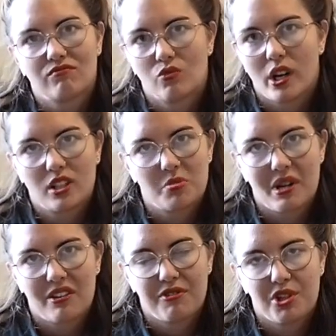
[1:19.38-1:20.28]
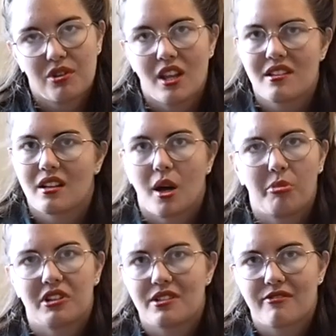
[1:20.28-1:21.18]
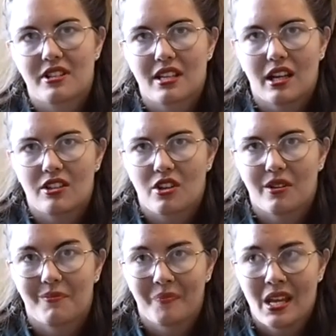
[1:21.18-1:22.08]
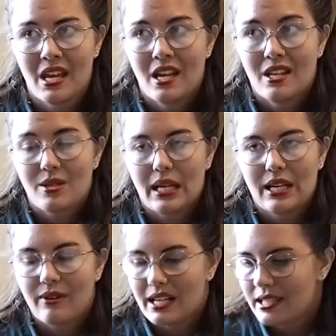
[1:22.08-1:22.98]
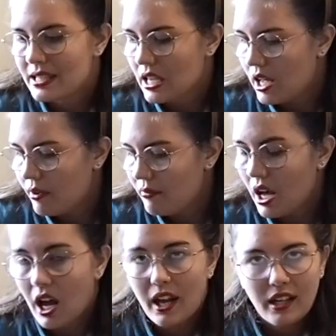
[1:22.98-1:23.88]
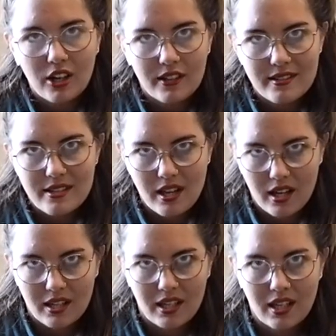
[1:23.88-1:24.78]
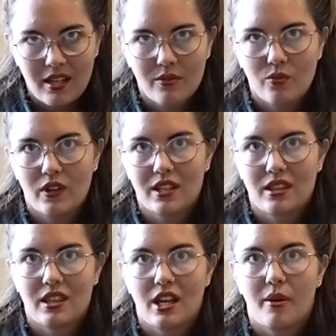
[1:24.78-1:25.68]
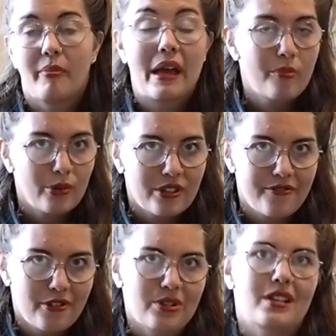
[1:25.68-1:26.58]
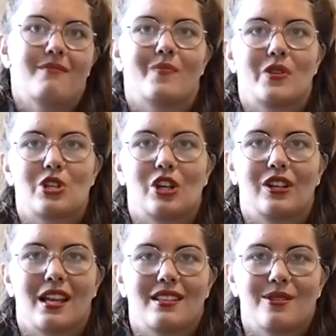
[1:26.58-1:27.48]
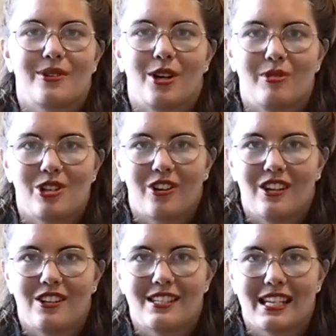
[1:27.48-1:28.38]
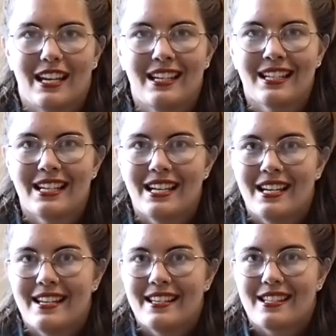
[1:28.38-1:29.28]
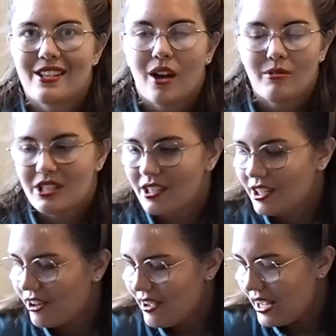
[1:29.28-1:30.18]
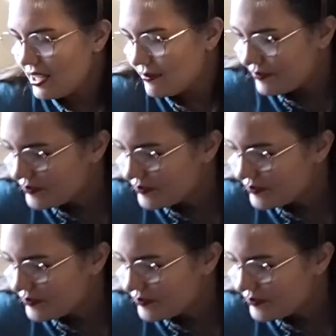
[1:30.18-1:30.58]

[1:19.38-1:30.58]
works better for you. There's a couple of different settings on them. So anyways, I got the starter kit with the bamboo diffuser, so that's the one I'll be showing you today. So I'm just going to go ahead.